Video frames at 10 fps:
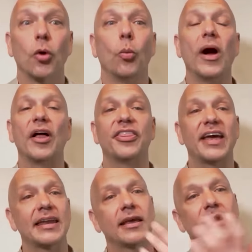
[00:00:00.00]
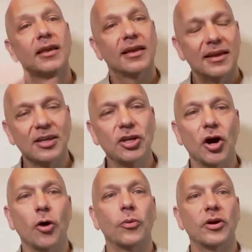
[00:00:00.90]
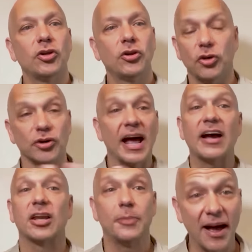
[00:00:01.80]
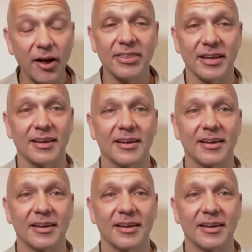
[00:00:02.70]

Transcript: well, then, you know, you're not going to be healthy.